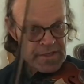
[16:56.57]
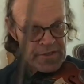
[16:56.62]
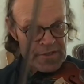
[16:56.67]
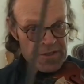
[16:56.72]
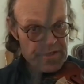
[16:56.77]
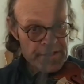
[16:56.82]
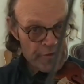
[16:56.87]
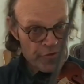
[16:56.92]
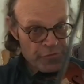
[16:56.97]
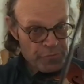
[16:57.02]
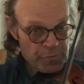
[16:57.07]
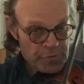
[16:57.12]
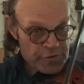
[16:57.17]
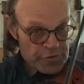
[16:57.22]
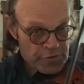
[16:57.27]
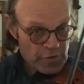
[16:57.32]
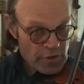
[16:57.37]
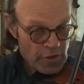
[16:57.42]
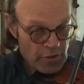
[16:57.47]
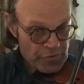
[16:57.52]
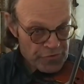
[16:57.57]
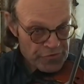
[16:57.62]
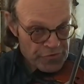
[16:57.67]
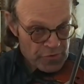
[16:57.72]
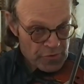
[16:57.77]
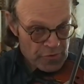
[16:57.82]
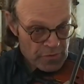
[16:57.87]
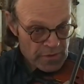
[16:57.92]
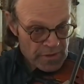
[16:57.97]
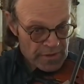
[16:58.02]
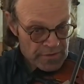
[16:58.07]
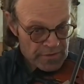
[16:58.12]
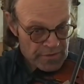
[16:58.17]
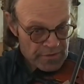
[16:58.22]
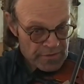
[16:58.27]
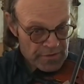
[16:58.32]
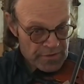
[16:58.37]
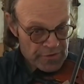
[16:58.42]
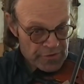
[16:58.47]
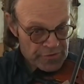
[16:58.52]
Here's where you're also,
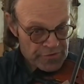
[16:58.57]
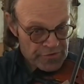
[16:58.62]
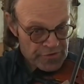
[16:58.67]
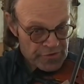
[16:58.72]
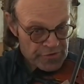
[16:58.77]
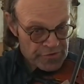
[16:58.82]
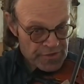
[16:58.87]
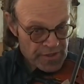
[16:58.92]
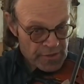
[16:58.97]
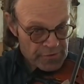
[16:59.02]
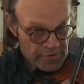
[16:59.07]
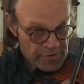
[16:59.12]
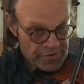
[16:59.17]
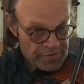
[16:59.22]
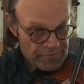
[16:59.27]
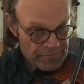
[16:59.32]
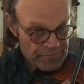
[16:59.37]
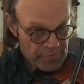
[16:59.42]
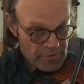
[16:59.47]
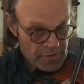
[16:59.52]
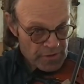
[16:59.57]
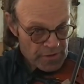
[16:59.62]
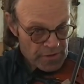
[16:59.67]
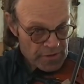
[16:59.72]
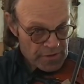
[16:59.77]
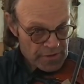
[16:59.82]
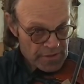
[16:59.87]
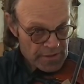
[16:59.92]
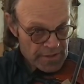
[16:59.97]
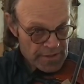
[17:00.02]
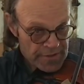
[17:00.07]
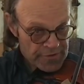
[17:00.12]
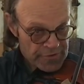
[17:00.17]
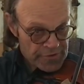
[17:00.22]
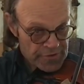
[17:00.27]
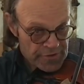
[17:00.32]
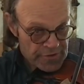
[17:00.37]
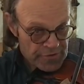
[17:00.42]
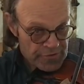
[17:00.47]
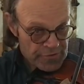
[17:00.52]
you're down at the frog, and you're
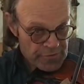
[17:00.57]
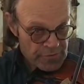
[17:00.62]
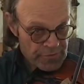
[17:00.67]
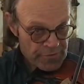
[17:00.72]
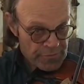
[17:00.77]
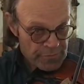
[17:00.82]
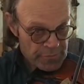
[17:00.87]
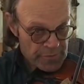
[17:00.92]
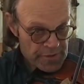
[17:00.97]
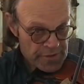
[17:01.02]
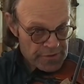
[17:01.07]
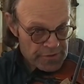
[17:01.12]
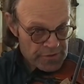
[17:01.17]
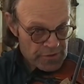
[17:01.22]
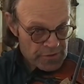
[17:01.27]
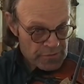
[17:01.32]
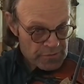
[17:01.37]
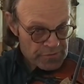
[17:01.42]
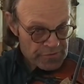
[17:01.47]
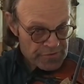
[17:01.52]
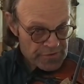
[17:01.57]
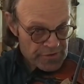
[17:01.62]
going to do 3 notes